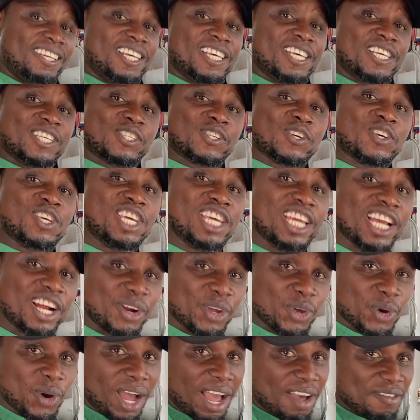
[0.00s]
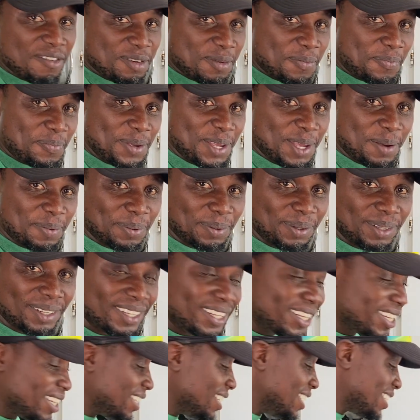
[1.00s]
So here you have it, people.
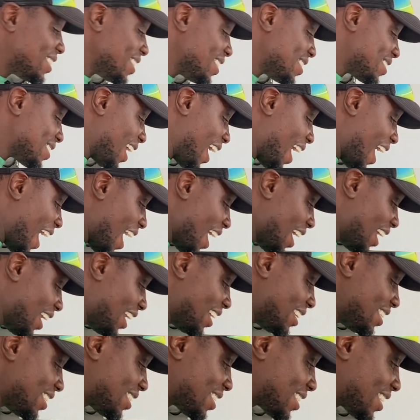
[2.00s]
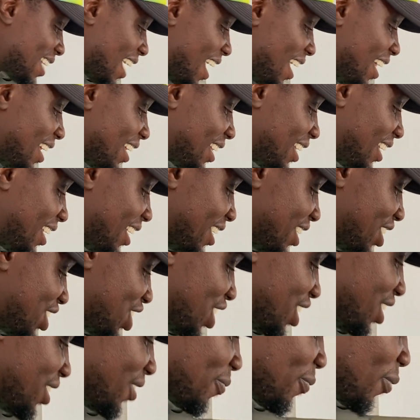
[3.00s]
This is Island Style
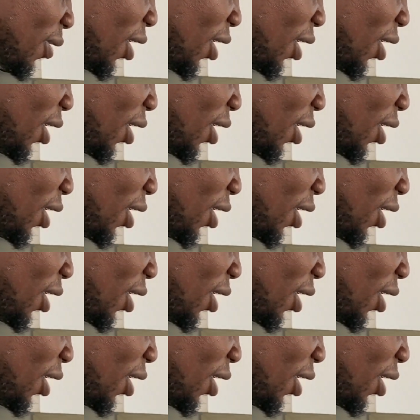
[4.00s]
Kitchen